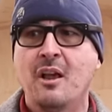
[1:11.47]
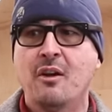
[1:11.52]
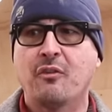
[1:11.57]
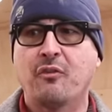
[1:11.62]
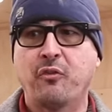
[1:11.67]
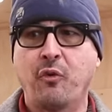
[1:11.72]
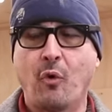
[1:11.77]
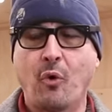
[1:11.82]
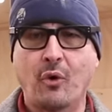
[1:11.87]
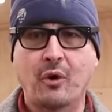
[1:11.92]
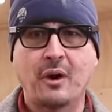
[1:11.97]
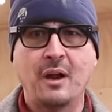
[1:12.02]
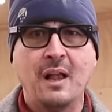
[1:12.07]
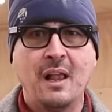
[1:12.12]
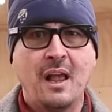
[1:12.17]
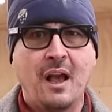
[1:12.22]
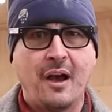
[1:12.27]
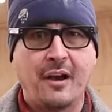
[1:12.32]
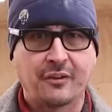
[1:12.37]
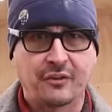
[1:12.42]
for
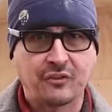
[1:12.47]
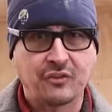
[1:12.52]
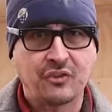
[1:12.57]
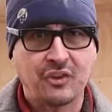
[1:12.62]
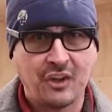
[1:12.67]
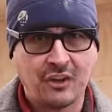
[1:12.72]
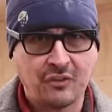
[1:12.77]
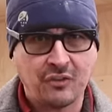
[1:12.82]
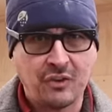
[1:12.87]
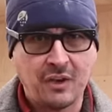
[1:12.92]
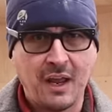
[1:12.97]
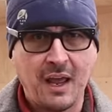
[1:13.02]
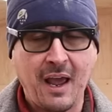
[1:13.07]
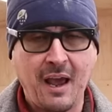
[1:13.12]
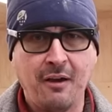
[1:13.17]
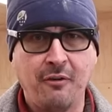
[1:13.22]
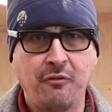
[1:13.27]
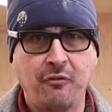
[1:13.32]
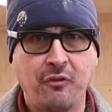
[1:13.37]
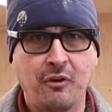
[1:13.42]
a six and a
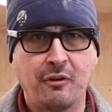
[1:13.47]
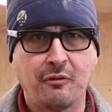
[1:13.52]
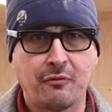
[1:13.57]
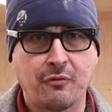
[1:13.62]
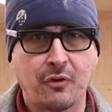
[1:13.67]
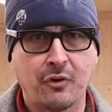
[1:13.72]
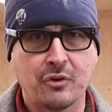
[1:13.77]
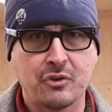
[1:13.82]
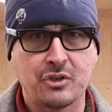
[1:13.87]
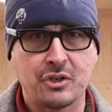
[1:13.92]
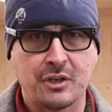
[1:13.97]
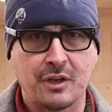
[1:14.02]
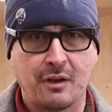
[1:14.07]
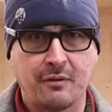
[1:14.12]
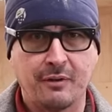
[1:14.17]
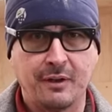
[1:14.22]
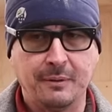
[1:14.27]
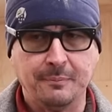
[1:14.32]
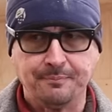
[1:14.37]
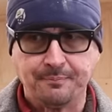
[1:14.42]
half foot version
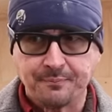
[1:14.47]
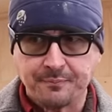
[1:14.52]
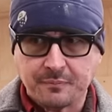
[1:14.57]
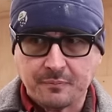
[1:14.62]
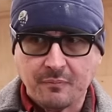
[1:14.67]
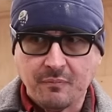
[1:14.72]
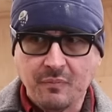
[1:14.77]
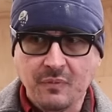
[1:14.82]
of it